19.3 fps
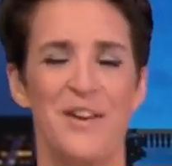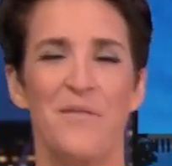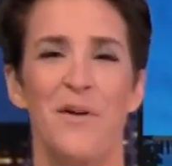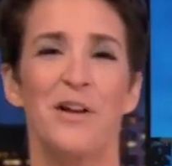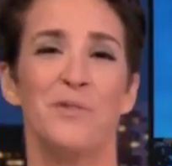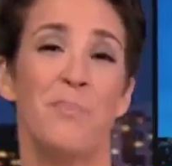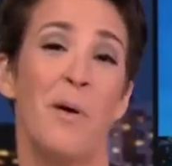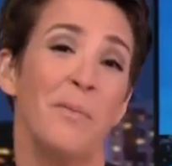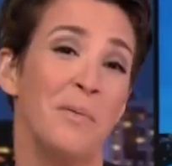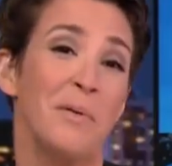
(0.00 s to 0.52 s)
right,
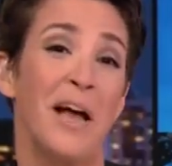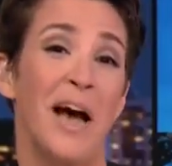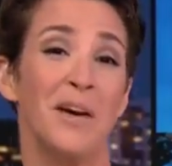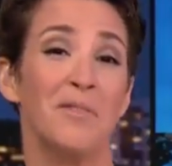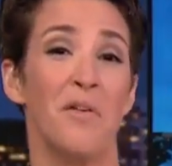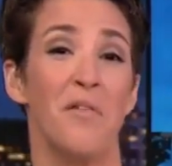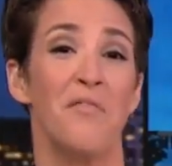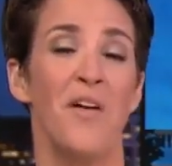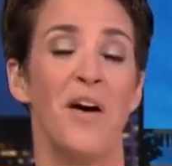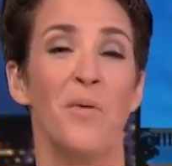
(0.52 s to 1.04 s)
it's probably kind
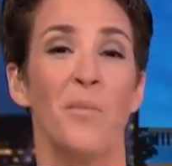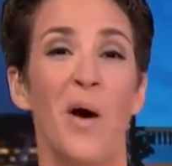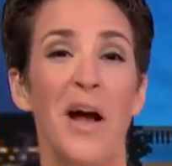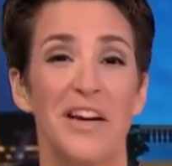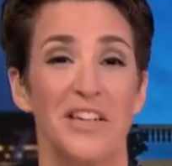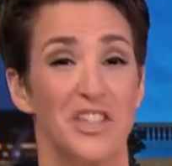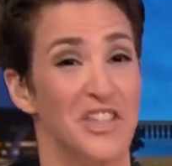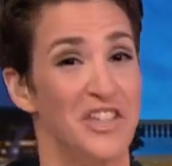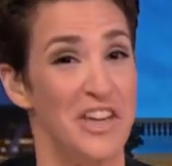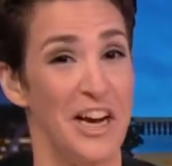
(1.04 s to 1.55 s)
of a fun way
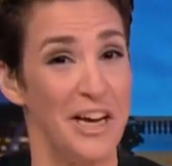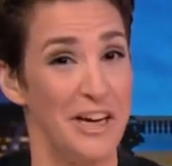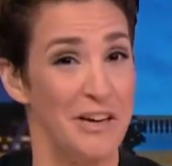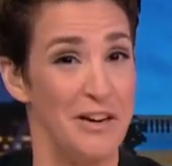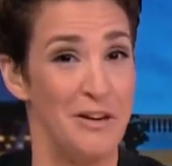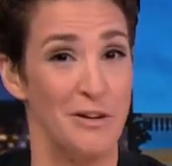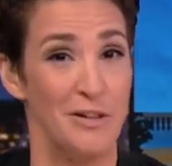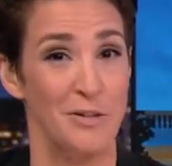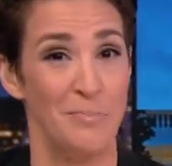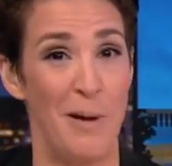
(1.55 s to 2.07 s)
to stick it
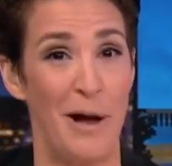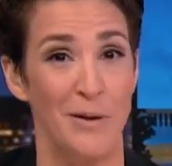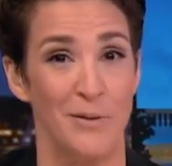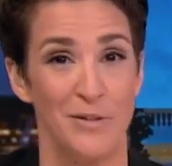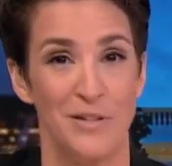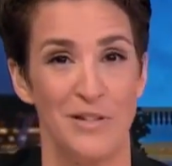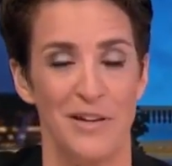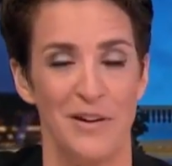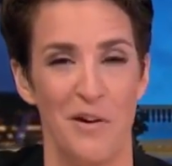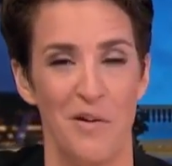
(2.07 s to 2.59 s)
to your
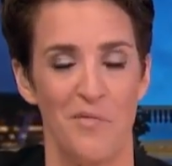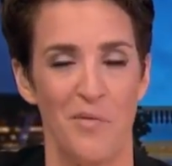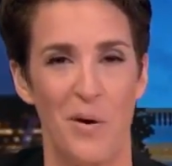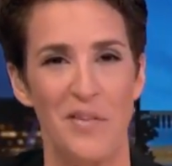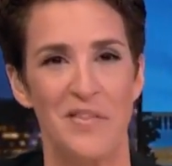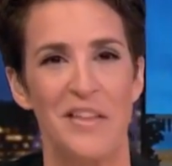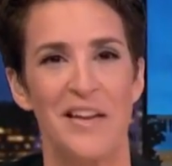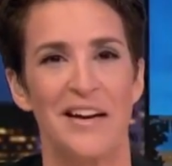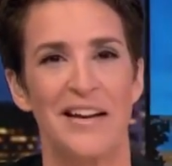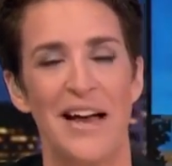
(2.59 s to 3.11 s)
spouse and
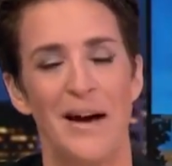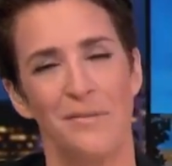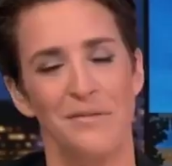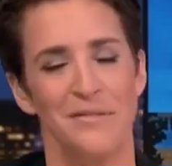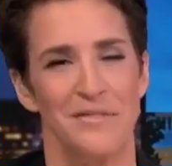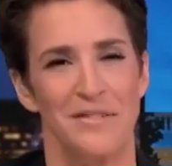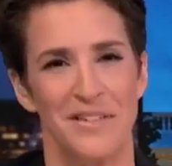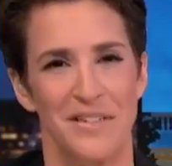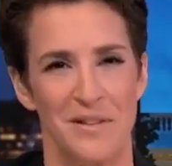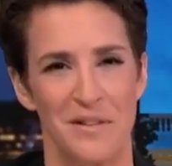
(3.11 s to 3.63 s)
avoid the
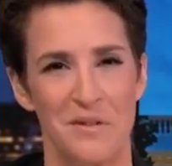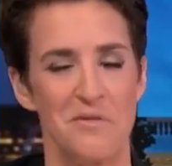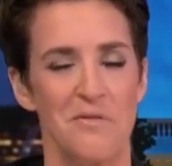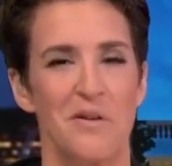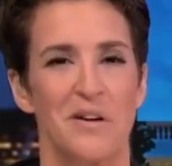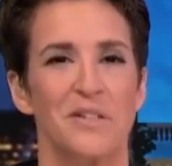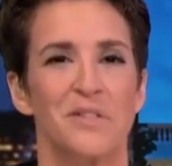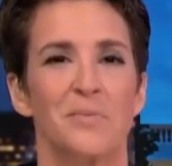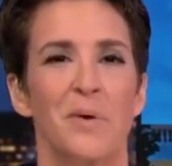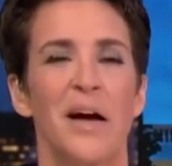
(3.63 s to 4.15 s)
accountants and the
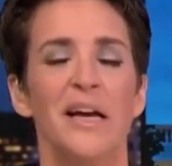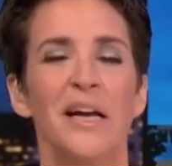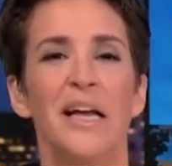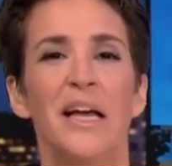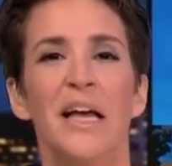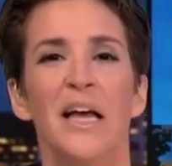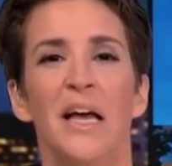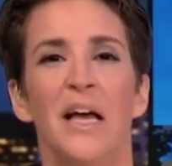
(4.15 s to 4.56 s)
courts, right?